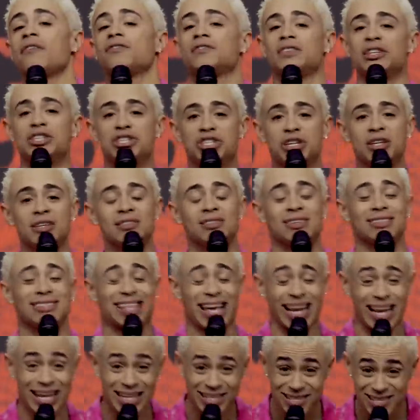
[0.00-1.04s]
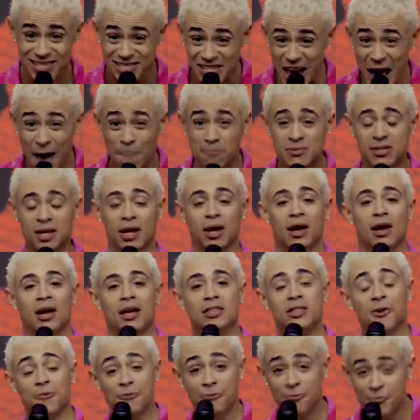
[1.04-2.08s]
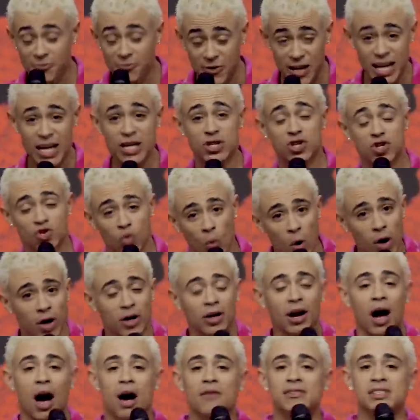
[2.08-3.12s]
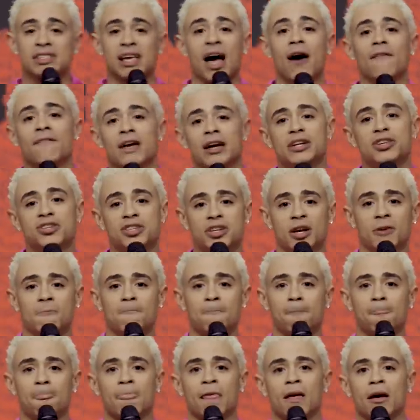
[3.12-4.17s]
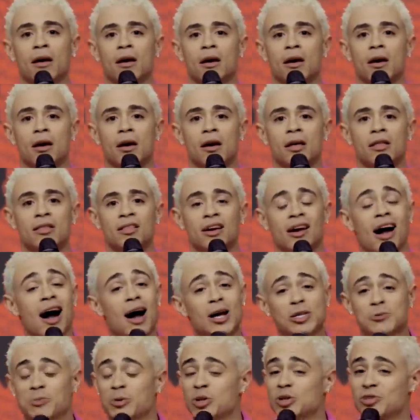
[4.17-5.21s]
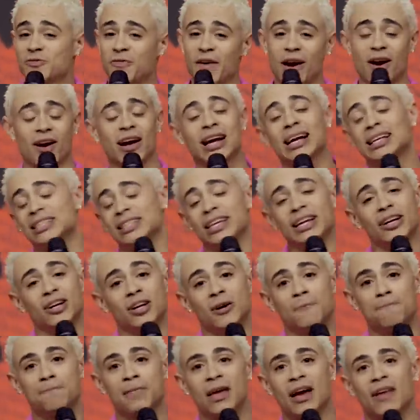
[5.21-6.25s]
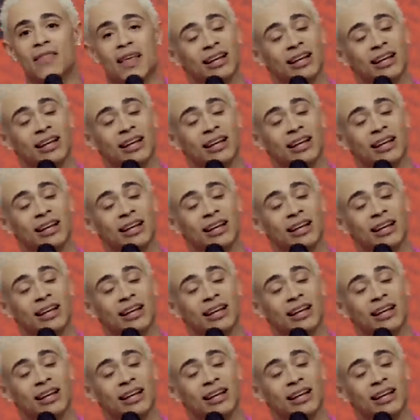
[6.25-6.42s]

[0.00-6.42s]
life to Jesus and accept the finished work of salvation. The gospel is very clear